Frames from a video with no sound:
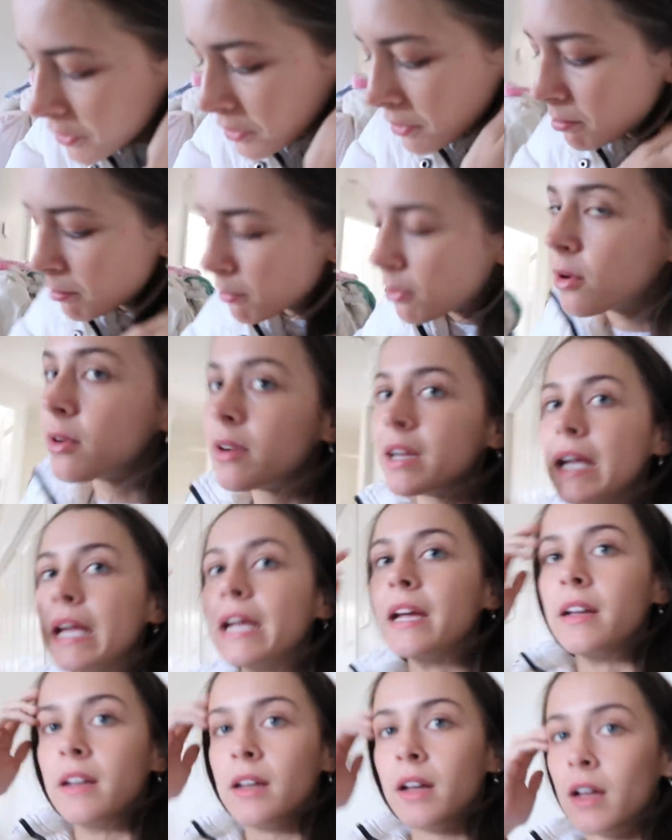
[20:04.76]
good
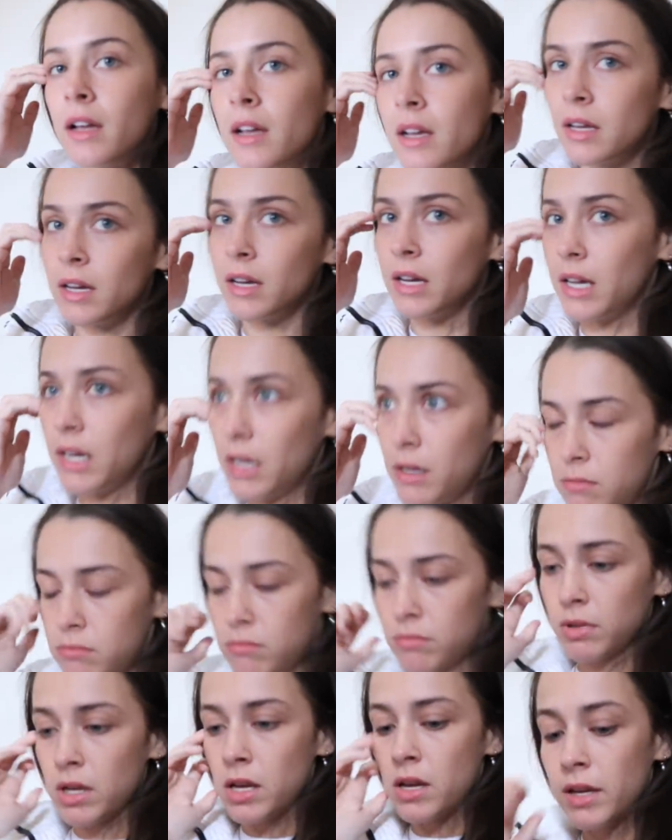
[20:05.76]
morning
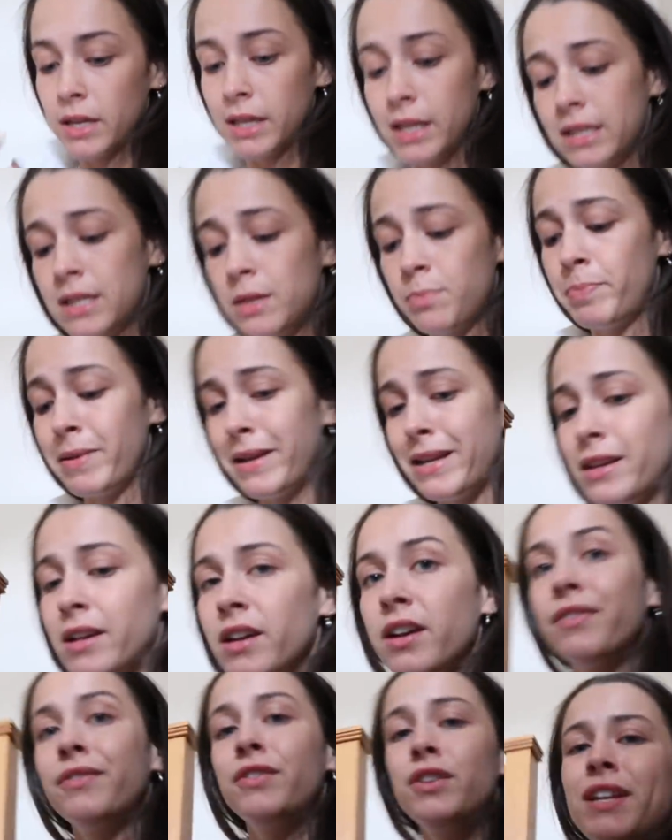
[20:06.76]
um it's been
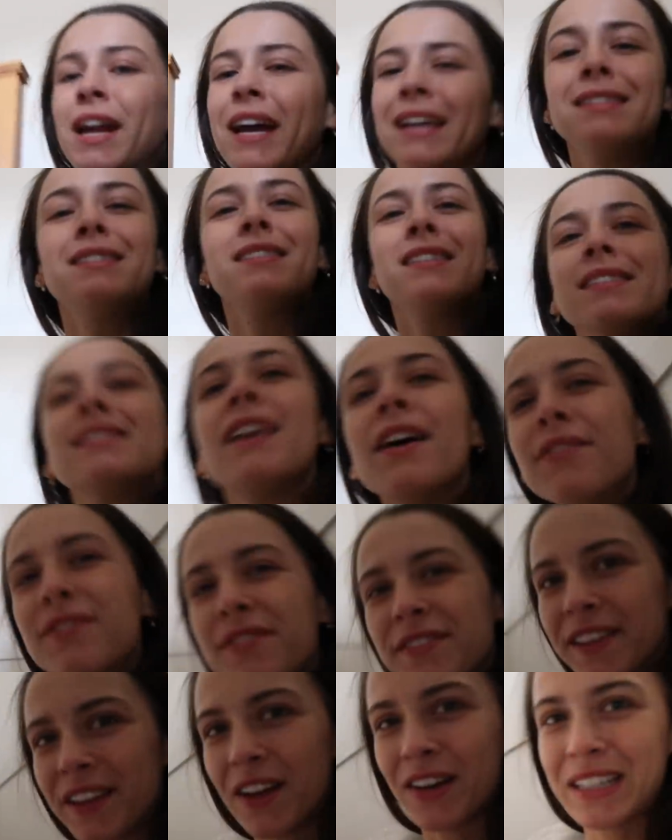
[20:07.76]
a few days since I have
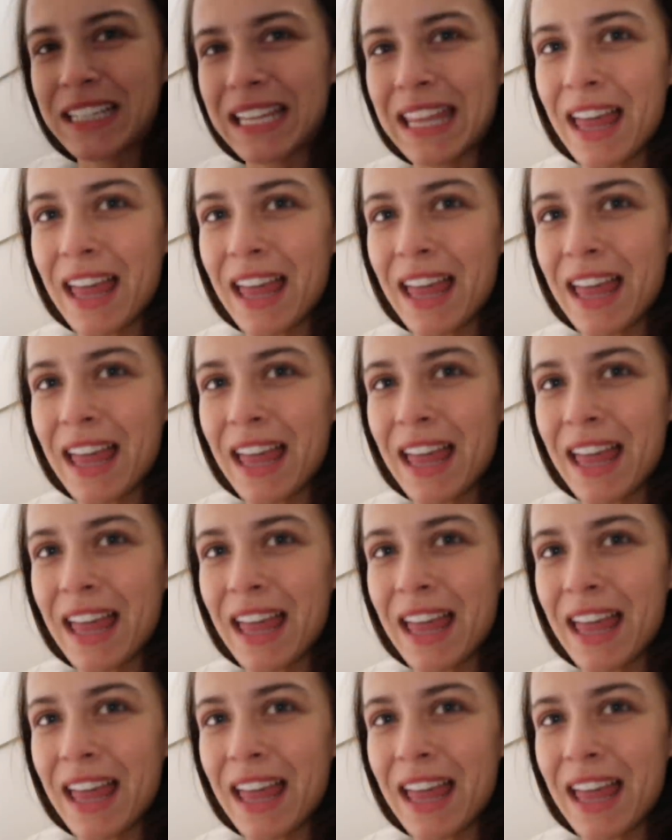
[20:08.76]
vlogged